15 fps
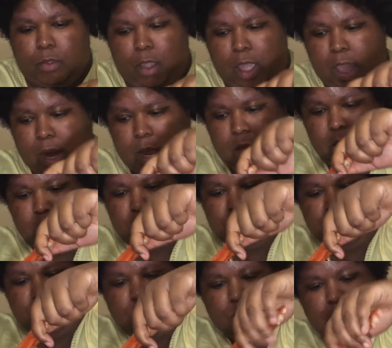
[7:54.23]
And it is
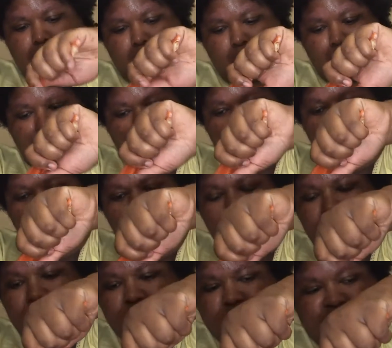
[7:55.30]
just
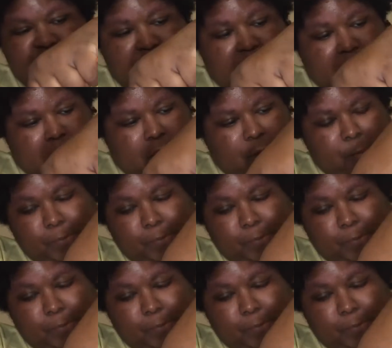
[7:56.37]
ready.